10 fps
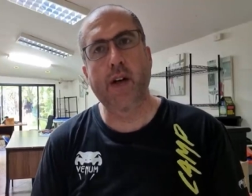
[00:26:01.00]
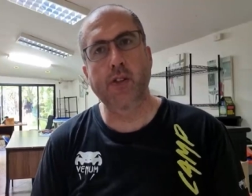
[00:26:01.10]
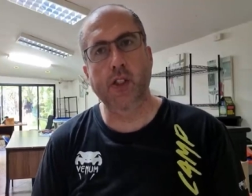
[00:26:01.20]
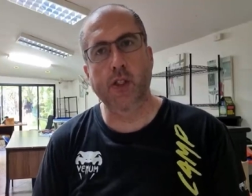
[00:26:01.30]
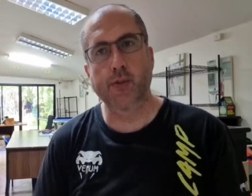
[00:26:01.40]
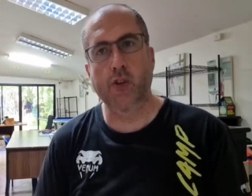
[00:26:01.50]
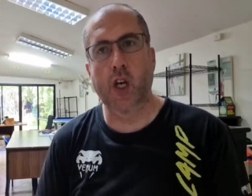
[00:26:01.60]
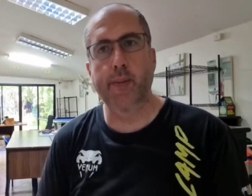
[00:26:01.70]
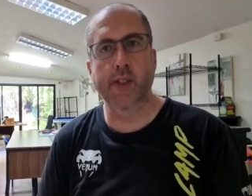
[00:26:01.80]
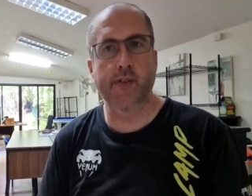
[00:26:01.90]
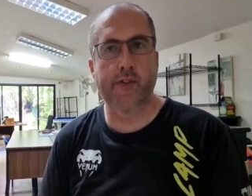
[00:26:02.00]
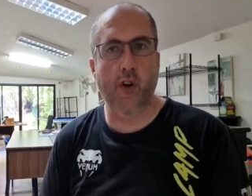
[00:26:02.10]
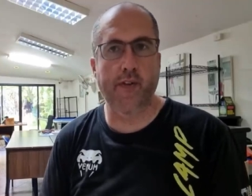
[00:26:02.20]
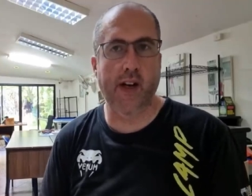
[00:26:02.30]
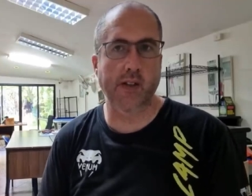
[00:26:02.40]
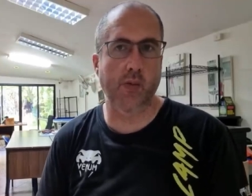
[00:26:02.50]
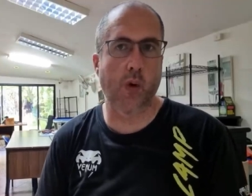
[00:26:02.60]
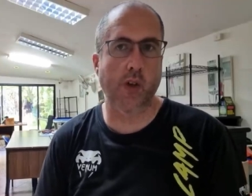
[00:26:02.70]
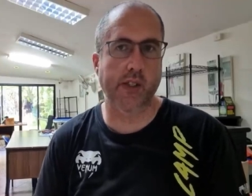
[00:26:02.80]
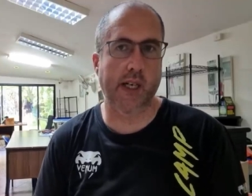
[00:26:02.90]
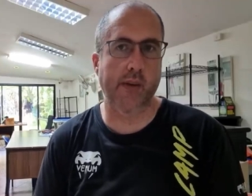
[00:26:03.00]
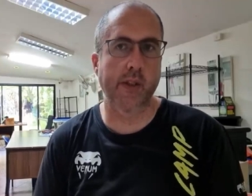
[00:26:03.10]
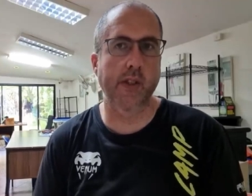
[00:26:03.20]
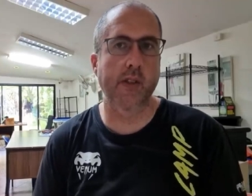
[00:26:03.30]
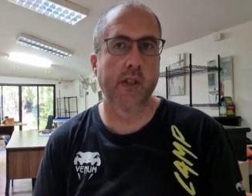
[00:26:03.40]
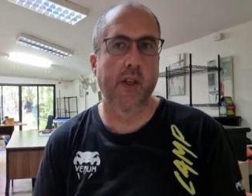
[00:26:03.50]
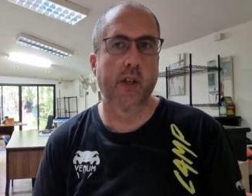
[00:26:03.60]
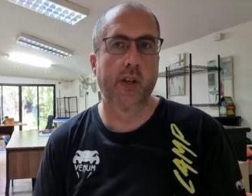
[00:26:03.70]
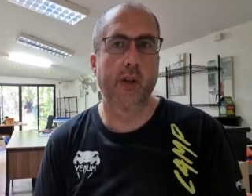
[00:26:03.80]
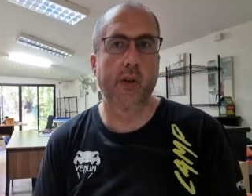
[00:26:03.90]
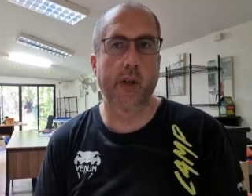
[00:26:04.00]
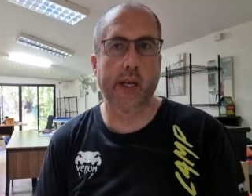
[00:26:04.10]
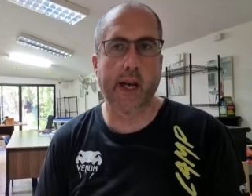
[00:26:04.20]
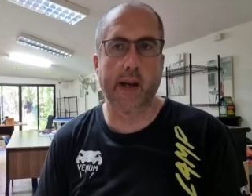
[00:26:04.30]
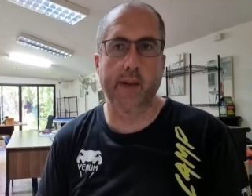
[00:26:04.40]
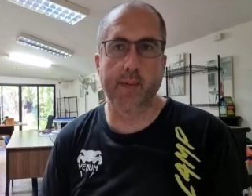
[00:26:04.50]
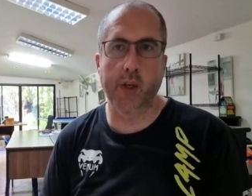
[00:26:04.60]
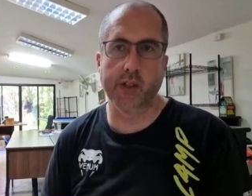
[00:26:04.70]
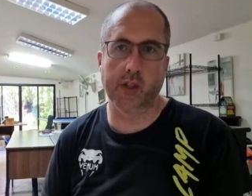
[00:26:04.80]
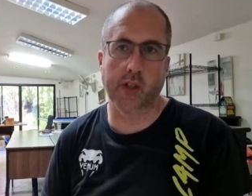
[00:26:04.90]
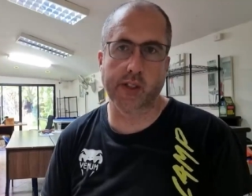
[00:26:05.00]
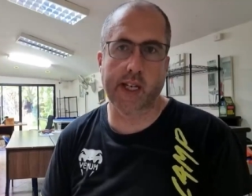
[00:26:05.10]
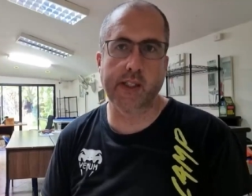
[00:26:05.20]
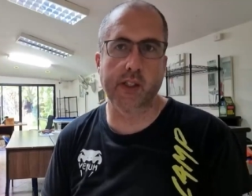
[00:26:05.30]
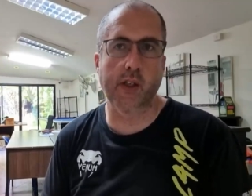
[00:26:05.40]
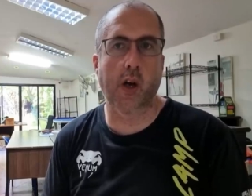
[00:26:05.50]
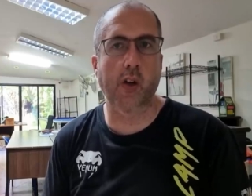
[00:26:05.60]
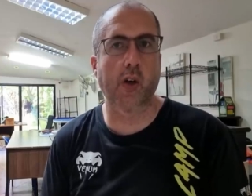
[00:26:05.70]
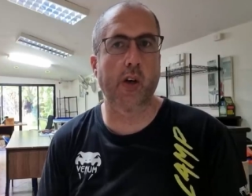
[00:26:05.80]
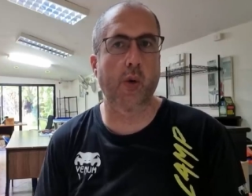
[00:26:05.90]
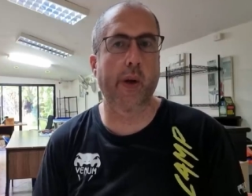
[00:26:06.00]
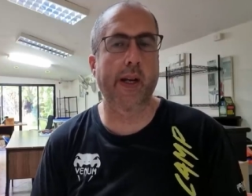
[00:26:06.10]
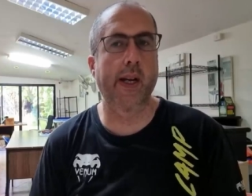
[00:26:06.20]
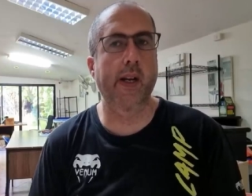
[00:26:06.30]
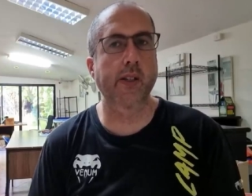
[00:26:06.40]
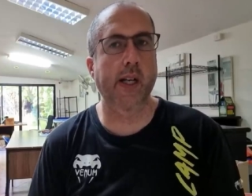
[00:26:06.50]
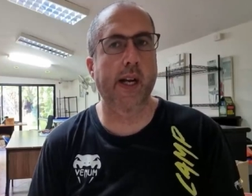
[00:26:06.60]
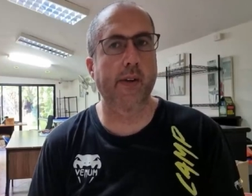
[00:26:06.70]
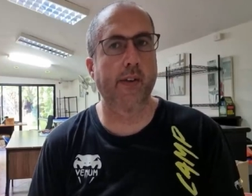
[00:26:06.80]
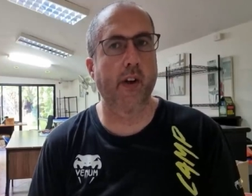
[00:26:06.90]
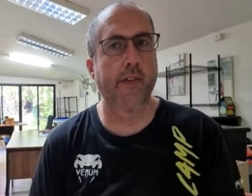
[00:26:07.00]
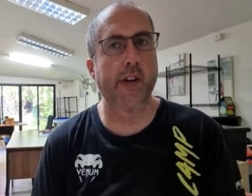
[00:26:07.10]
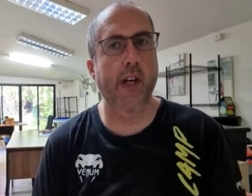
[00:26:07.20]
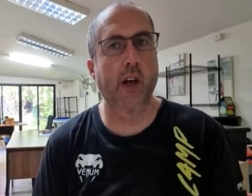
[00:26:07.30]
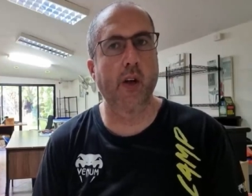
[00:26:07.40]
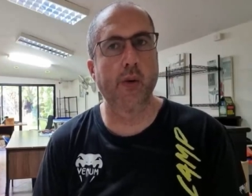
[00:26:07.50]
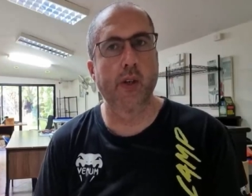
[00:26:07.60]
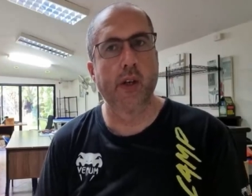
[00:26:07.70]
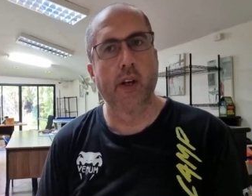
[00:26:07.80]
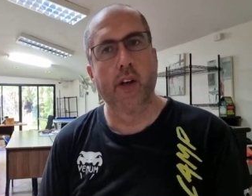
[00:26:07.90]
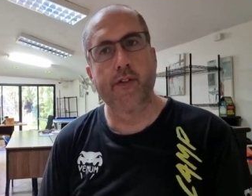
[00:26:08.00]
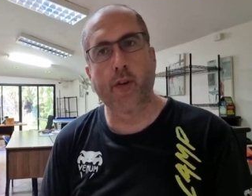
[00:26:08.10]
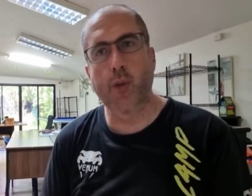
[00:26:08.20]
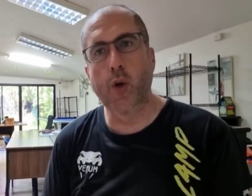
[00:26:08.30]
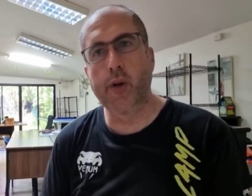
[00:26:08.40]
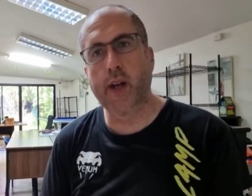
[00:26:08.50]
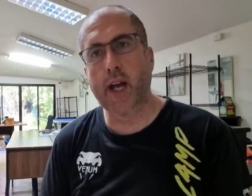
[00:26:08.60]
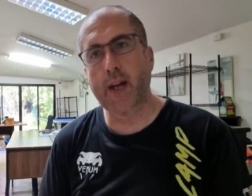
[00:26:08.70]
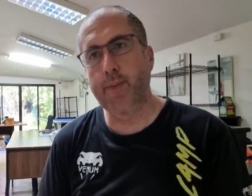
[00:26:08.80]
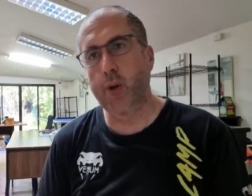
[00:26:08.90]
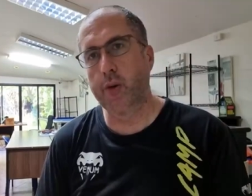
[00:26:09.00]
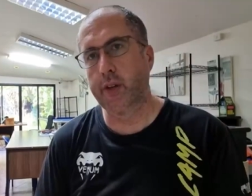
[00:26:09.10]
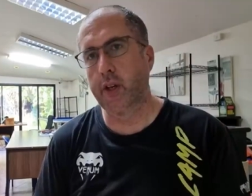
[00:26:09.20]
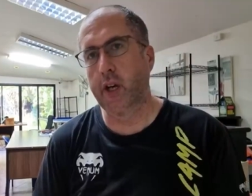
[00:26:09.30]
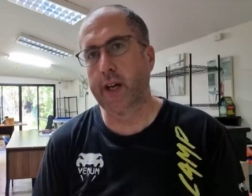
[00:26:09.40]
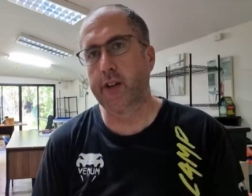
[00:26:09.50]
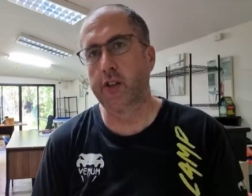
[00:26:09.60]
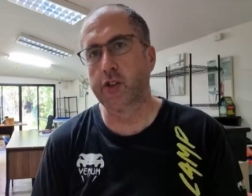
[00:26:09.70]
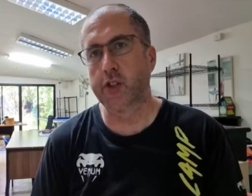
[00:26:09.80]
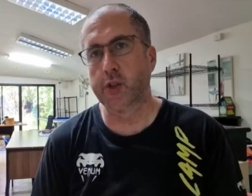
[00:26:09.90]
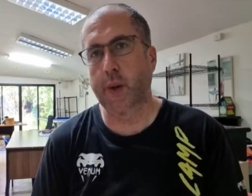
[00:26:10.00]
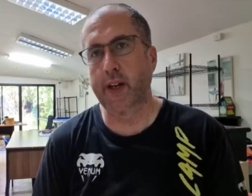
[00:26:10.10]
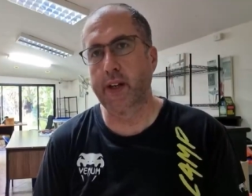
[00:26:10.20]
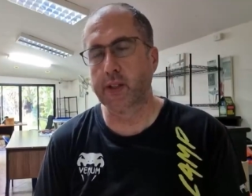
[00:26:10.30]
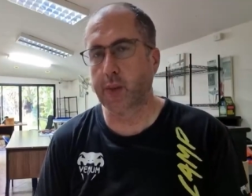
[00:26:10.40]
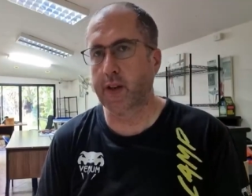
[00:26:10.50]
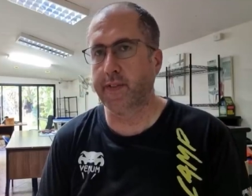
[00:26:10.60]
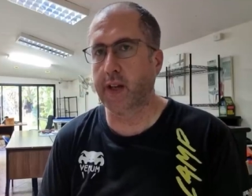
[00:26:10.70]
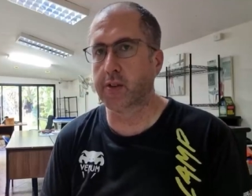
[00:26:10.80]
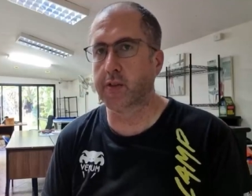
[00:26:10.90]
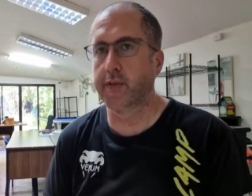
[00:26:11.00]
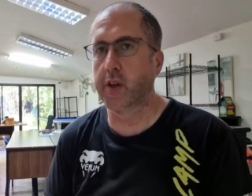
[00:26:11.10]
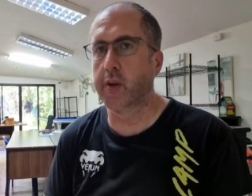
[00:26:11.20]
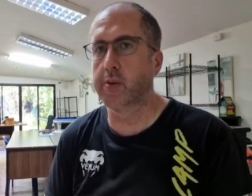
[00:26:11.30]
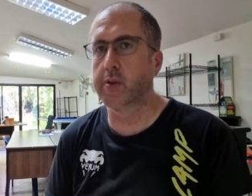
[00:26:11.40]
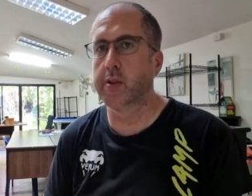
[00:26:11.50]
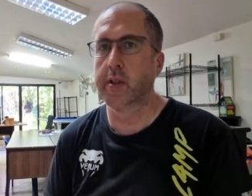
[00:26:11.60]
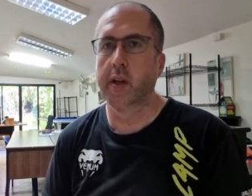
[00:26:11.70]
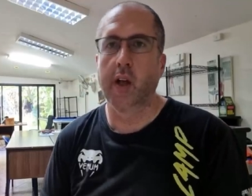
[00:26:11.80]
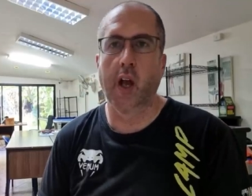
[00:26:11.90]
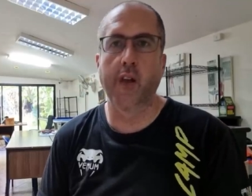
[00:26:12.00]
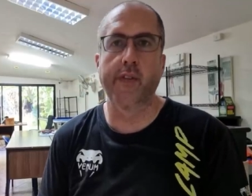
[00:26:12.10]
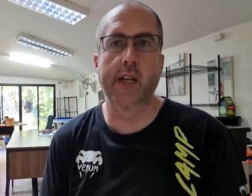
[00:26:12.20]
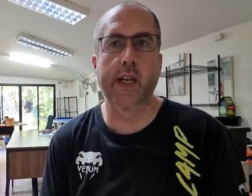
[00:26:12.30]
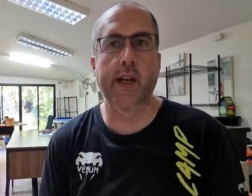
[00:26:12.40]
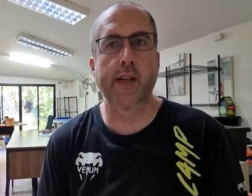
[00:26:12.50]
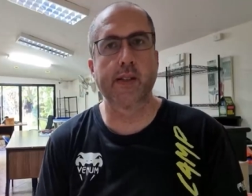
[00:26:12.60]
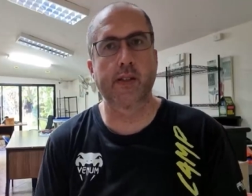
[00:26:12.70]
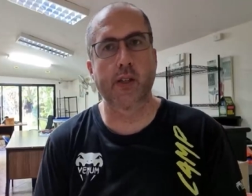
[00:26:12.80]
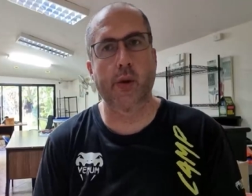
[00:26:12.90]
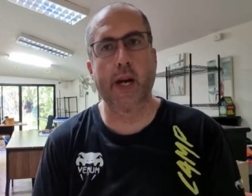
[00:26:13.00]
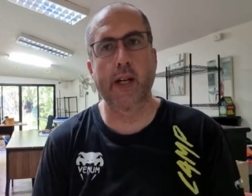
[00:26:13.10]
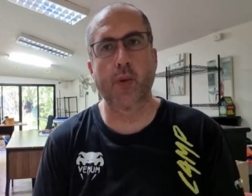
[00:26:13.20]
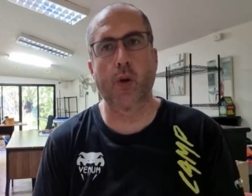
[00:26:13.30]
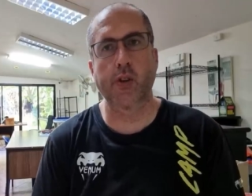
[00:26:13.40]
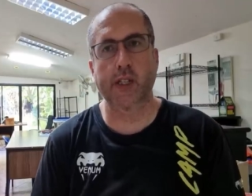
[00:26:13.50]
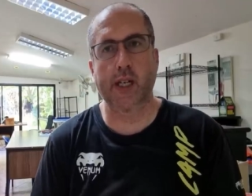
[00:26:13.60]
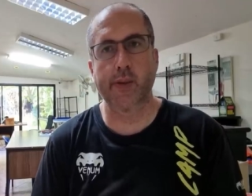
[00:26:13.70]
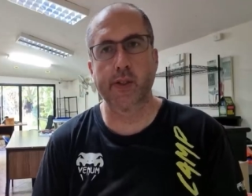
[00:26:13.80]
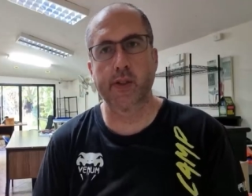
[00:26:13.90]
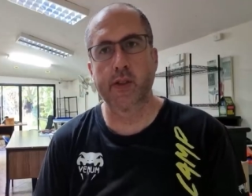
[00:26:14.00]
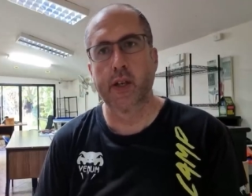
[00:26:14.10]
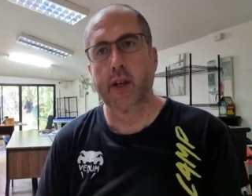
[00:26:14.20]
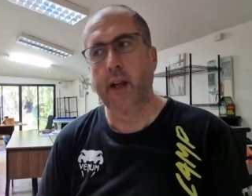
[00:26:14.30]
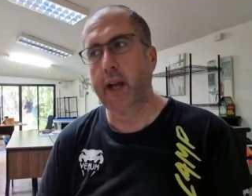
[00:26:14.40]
1,000 subscribers and 4,000 watch hours, you can get monetization. I got it quickly because I had a video from Lucca Airport that had 112,000 views over the years. So I had the watch hours,